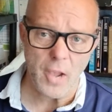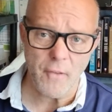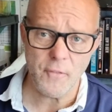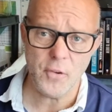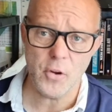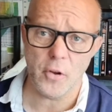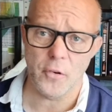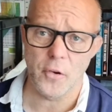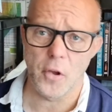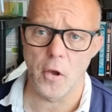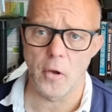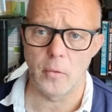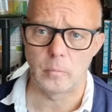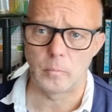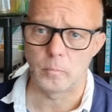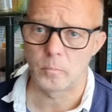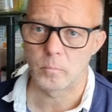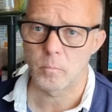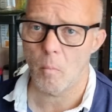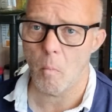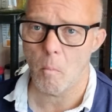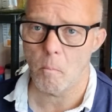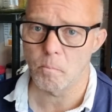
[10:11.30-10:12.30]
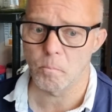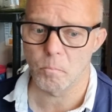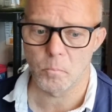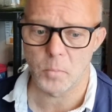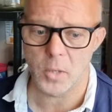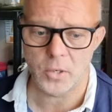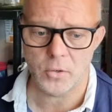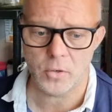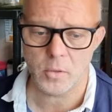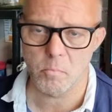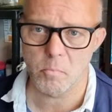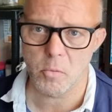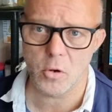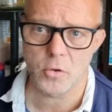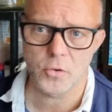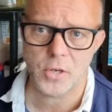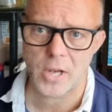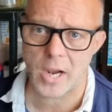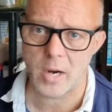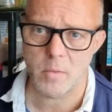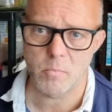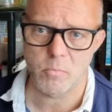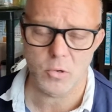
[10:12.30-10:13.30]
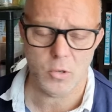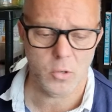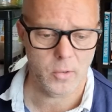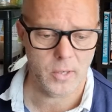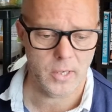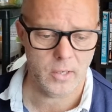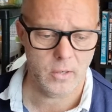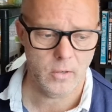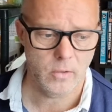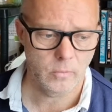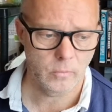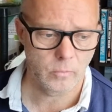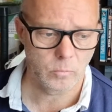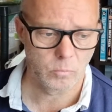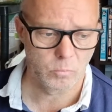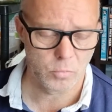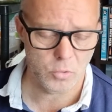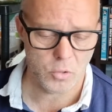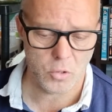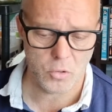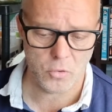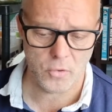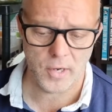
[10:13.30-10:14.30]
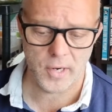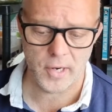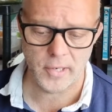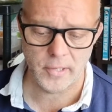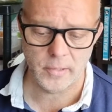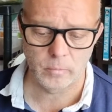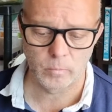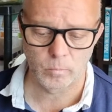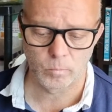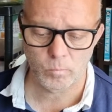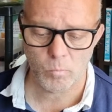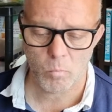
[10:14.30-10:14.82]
We don't know. Peter, Bowtie Brewery,